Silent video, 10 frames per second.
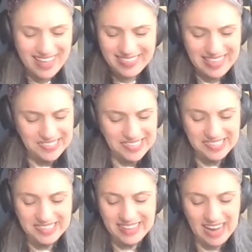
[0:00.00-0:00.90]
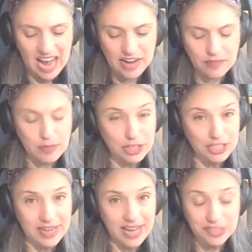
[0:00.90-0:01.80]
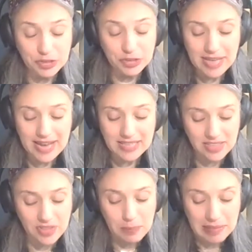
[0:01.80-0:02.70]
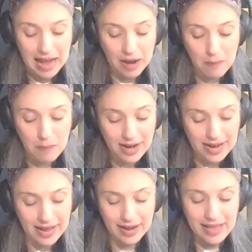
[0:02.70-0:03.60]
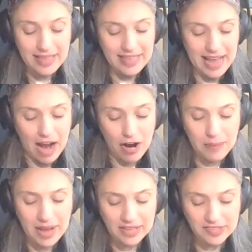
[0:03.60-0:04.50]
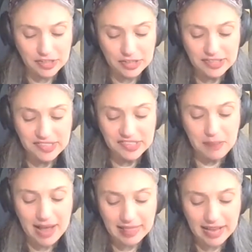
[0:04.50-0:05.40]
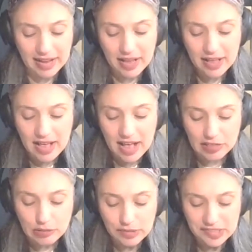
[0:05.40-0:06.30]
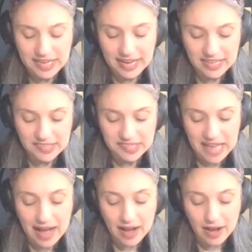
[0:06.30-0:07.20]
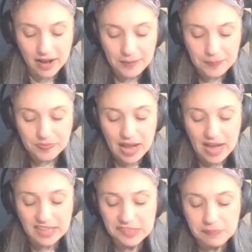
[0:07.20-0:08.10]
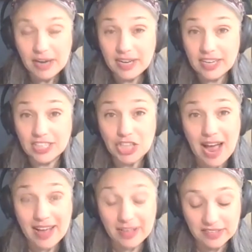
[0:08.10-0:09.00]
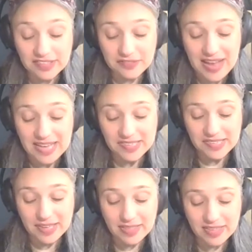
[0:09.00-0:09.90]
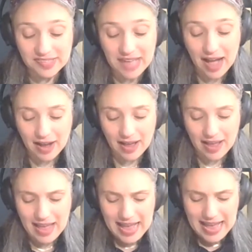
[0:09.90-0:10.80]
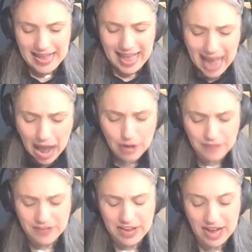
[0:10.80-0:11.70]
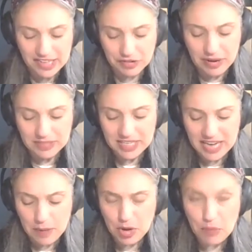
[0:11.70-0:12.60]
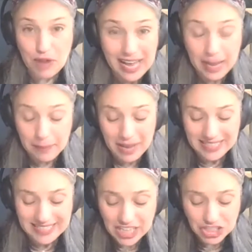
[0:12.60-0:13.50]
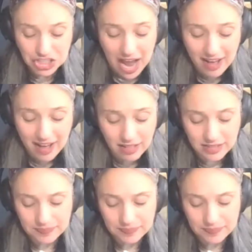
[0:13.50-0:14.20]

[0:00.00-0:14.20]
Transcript: This isn't the kind of merchandise you take to the black market, the Arab answered, smiling and loosening his sack. I spotted a child's face in the sack. Get out of here, I screamed at him. You're bringing me a dead child?